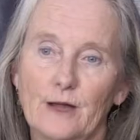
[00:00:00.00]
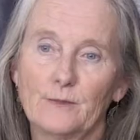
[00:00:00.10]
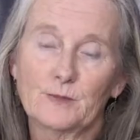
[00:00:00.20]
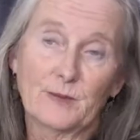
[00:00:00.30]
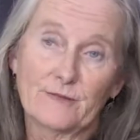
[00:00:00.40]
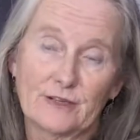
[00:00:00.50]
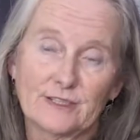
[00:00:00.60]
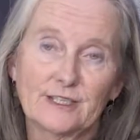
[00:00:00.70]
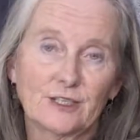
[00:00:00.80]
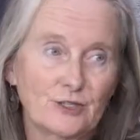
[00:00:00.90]
um, one of our
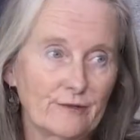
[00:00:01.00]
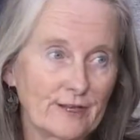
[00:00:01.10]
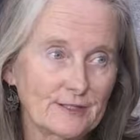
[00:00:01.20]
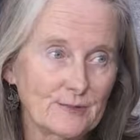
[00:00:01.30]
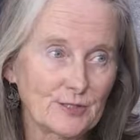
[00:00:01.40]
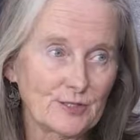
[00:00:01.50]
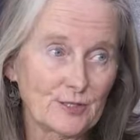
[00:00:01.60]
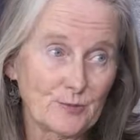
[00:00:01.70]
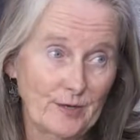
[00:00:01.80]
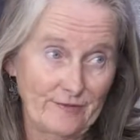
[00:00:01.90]
signature events, which is
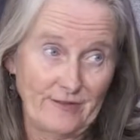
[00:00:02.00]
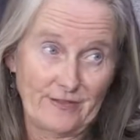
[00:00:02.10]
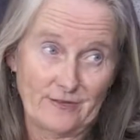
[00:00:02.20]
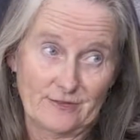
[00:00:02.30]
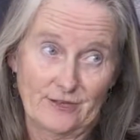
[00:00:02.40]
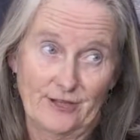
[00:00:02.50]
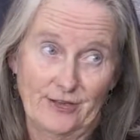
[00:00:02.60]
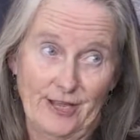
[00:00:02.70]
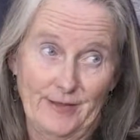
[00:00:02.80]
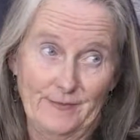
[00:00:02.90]
the
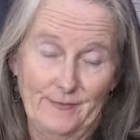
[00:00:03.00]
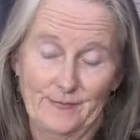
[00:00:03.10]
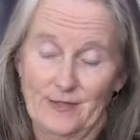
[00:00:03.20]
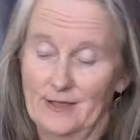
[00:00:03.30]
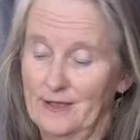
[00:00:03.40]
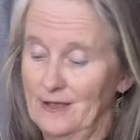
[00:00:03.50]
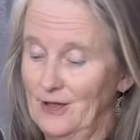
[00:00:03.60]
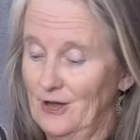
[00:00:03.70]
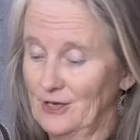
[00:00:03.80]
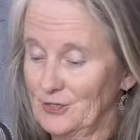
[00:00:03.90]
$25,000 game.
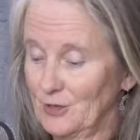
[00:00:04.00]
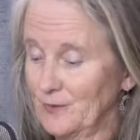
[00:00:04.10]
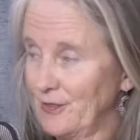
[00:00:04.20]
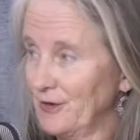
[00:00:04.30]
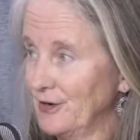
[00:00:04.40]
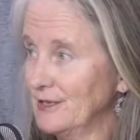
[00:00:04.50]
Yes, October I, I see